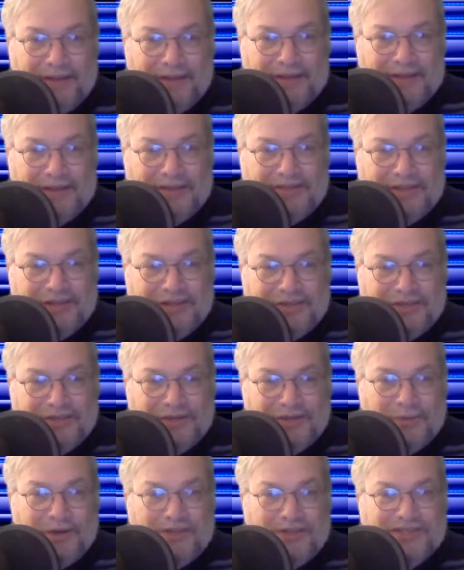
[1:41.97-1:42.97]
The teacher
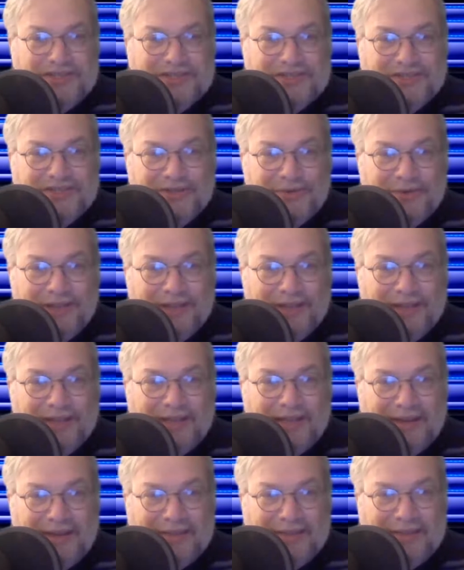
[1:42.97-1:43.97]
wasn't doing
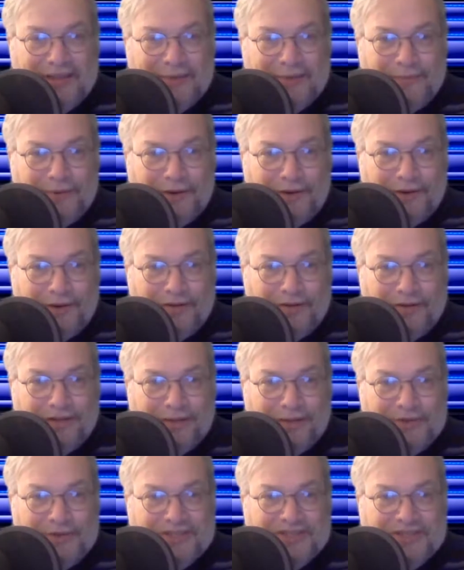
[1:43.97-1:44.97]
anything wrong. It
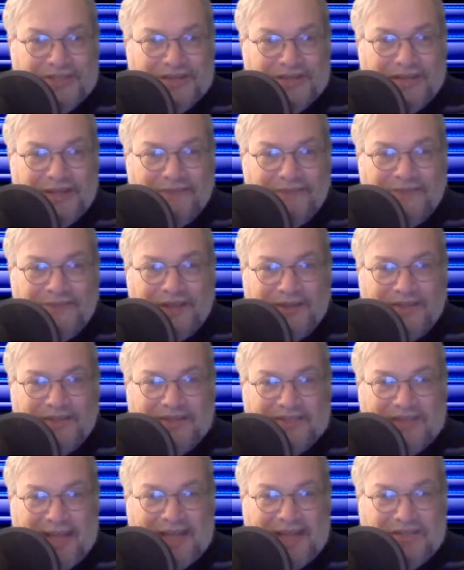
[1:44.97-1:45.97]
wasn't, in fact,
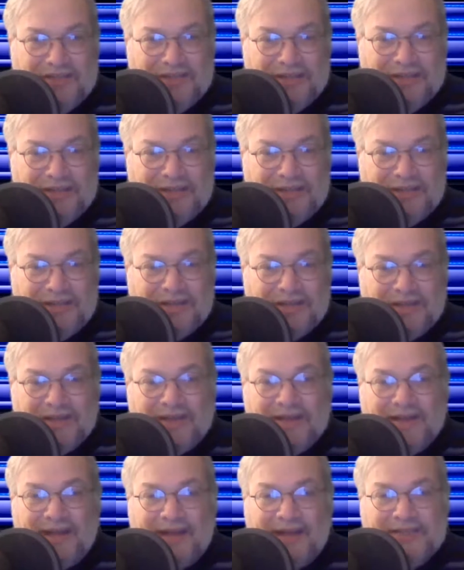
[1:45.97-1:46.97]
he's actually
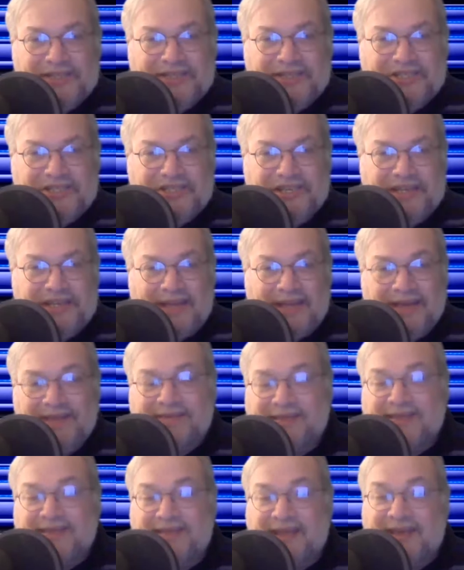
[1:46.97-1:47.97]
not teaching
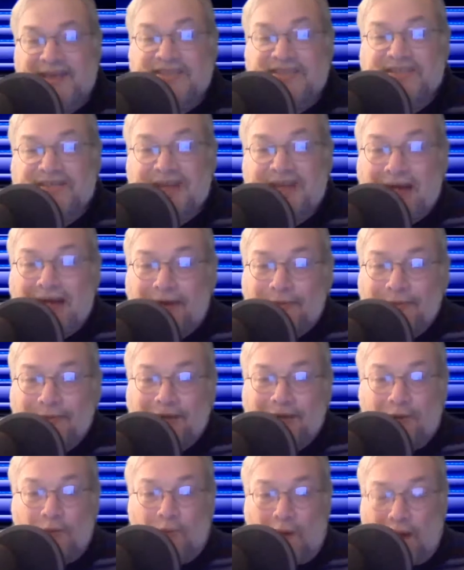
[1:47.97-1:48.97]
anything that he's not
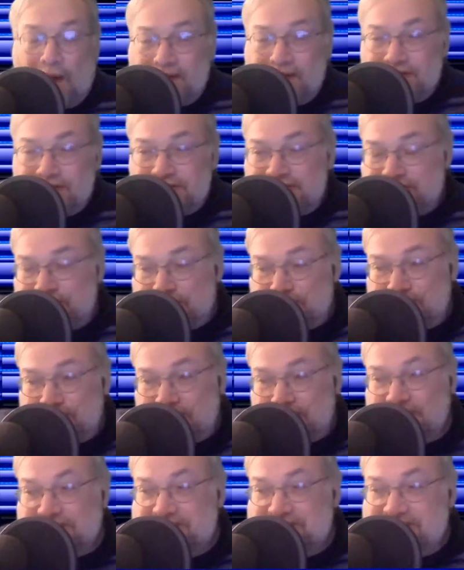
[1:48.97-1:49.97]
required to. Now,
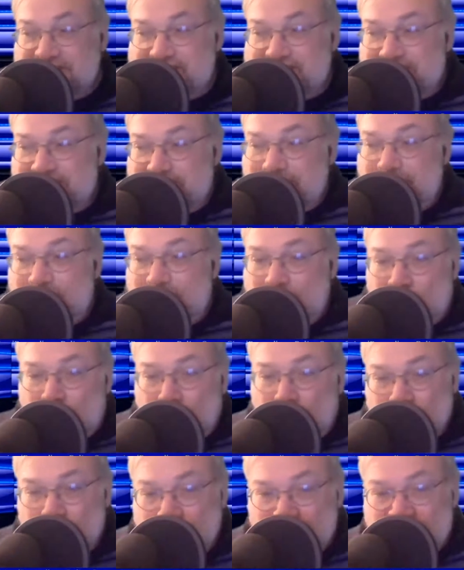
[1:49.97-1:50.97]
this is the
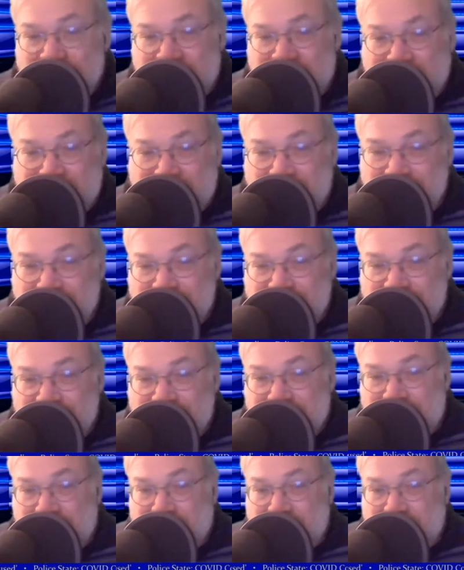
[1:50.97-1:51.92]
important thing to understand.